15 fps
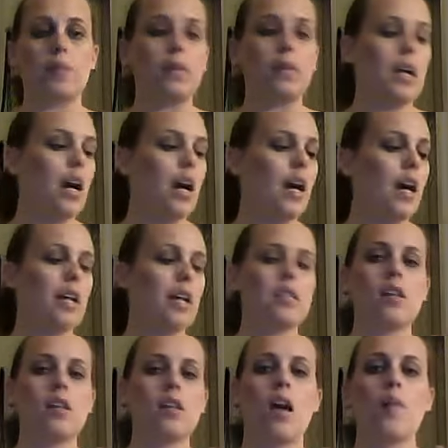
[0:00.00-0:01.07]

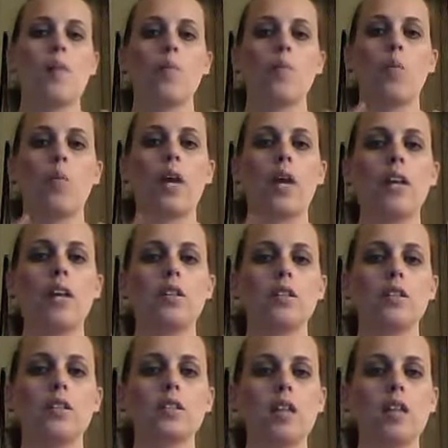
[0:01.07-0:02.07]
because when I looked